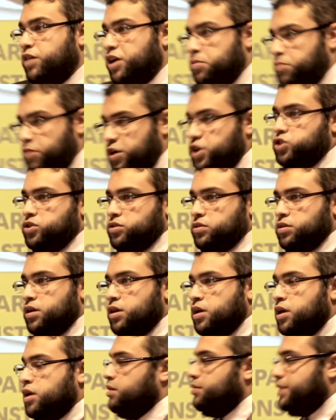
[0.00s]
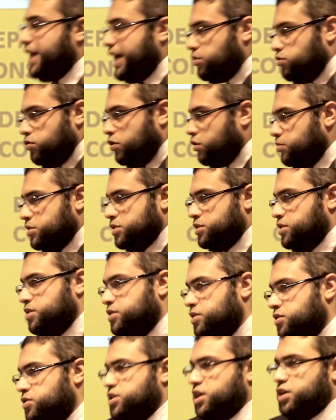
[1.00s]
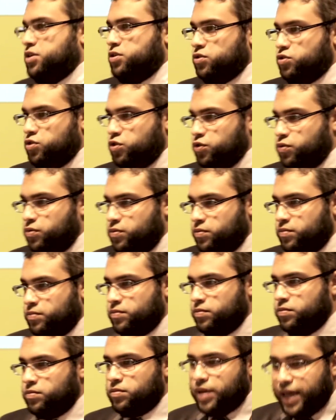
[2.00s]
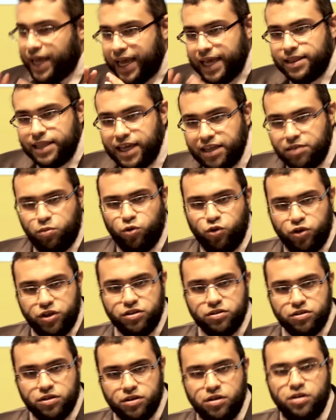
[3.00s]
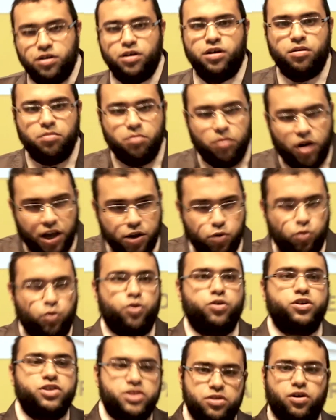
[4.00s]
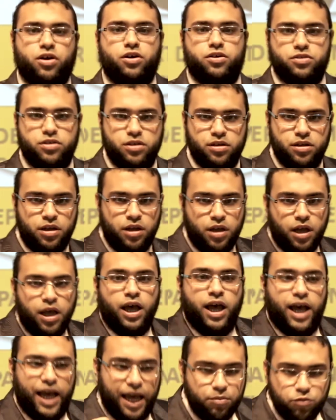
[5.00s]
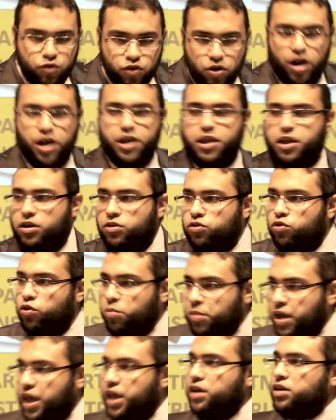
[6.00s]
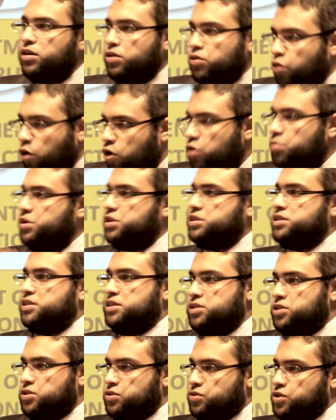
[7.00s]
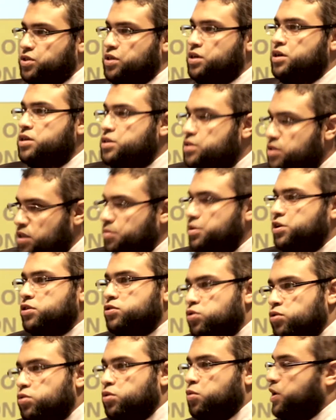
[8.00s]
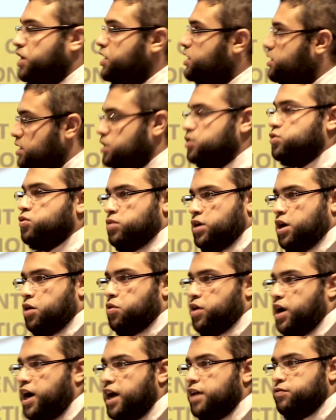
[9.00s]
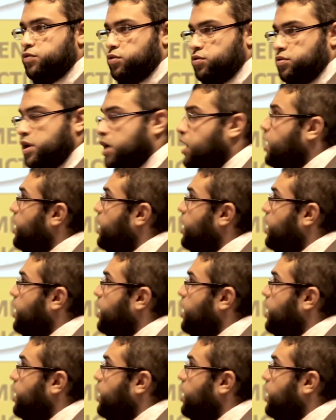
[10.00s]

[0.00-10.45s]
vibration that normal sensors cannot do. At that point, my work starts. I'm trying to make normal sensors similar to the one exists on our iPhone